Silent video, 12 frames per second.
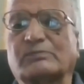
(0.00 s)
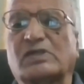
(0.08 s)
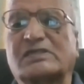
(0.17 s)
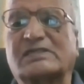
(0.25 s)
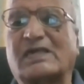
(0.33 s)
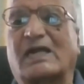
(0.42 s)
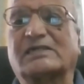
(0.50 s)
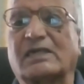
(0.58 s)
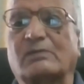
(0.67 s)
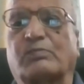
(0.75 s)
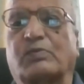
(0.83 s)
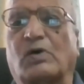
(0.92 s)
the
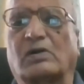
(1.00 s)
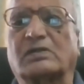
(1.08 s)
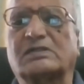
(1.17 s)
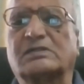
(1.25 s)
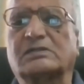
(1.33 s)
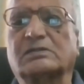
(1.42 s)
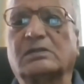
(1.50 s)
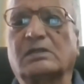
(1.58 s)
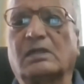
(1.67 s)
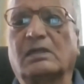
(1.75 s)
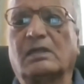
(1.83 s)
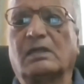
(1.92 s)
starting point.
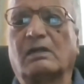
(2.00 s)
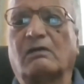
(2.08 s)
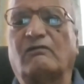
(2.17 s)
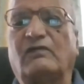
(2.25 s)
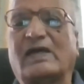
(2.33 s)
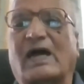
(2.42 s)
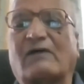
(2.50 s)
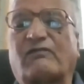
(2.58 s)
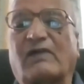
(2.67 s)
We have